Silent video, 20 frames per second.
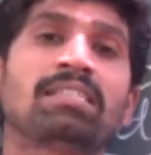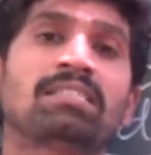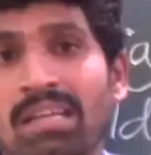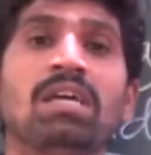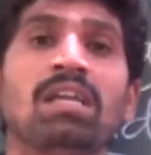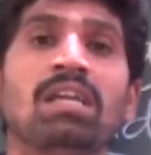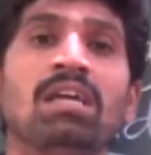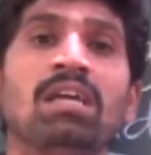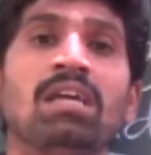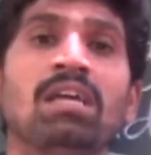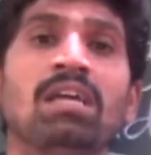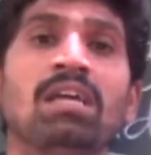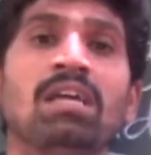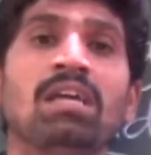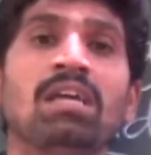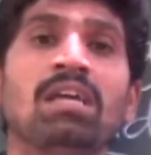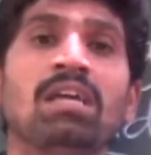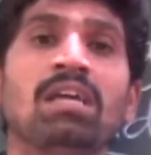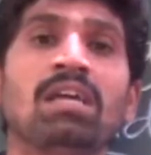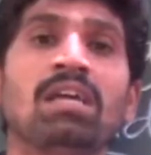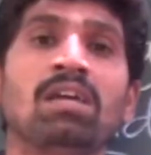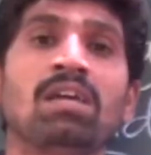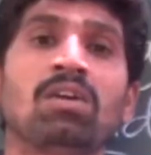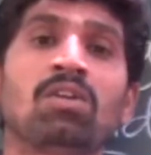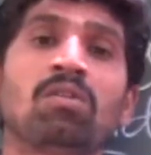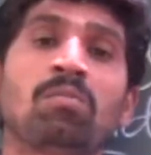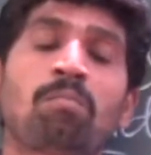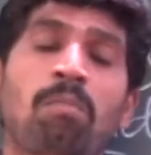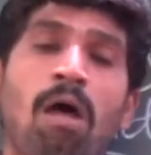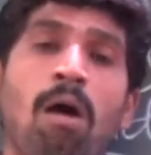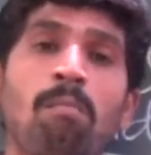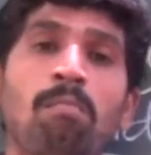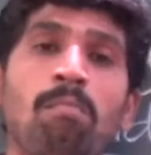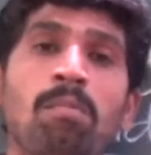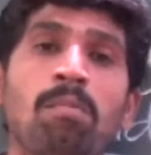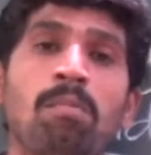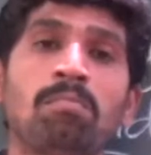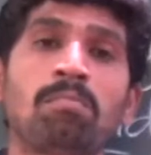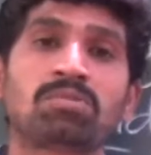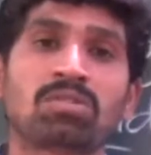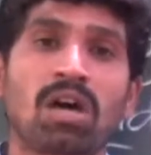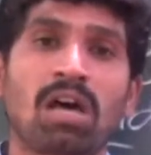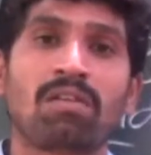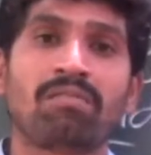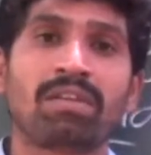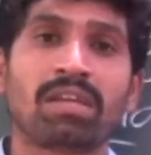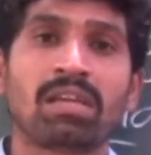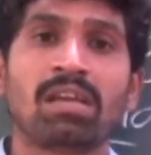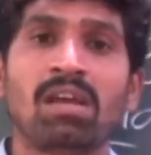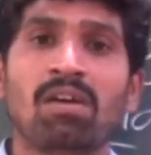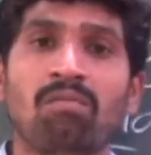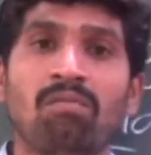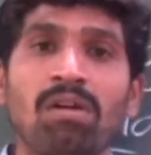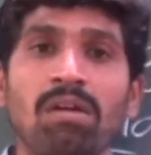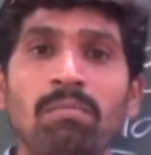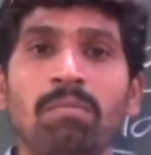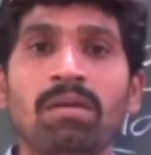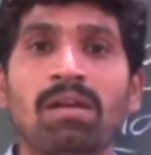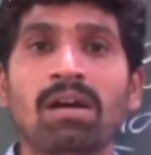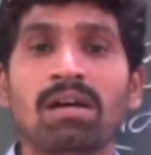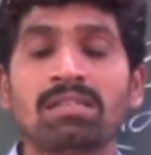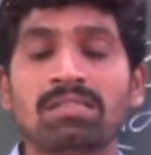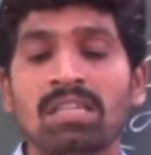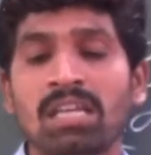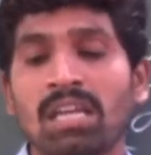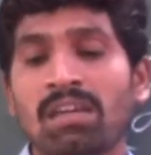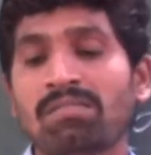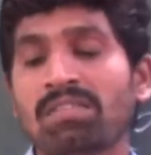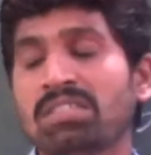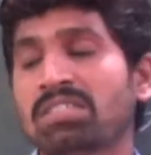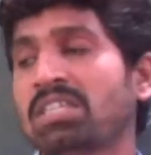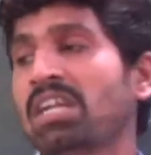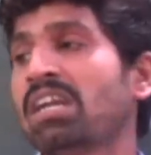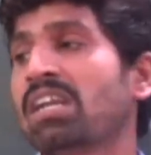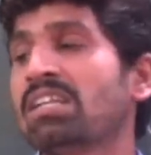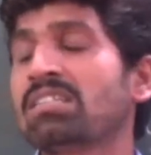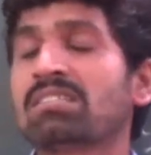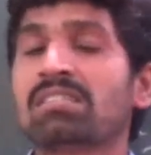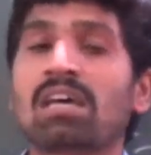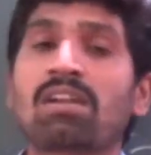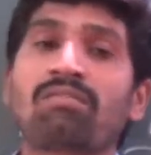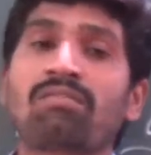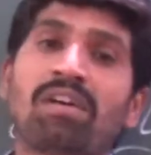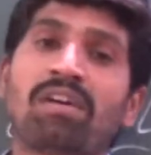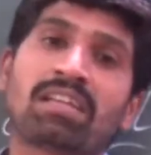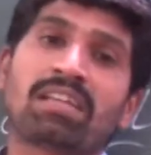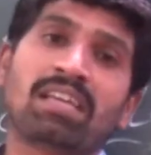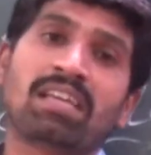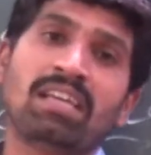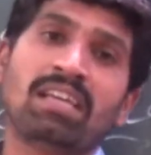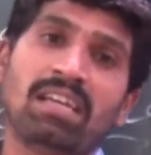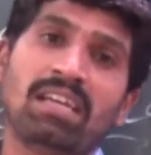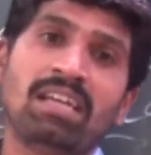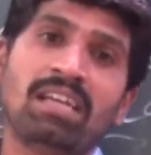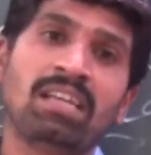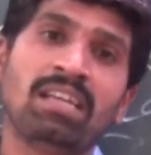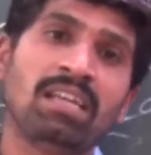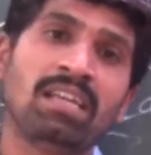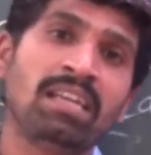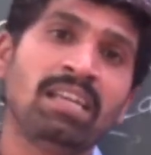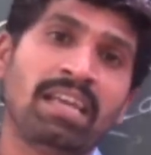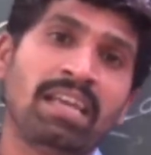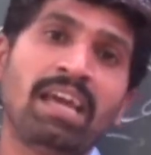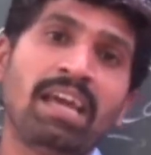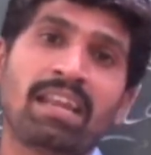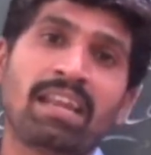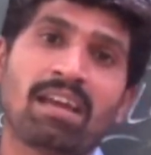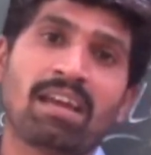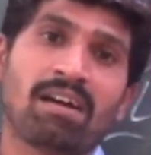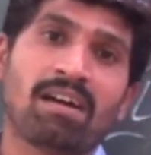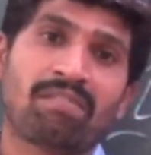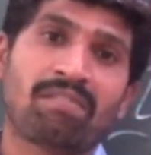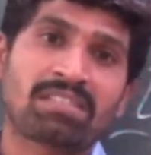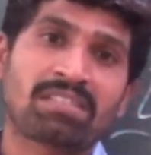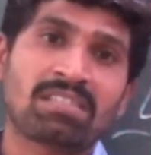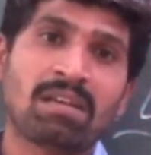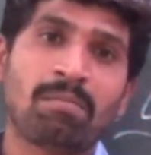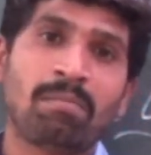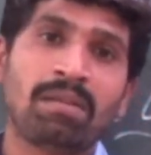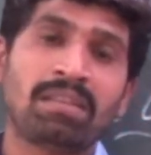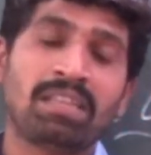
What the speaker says: Building it may lose their problem solving. Why? Because the children are working in area. For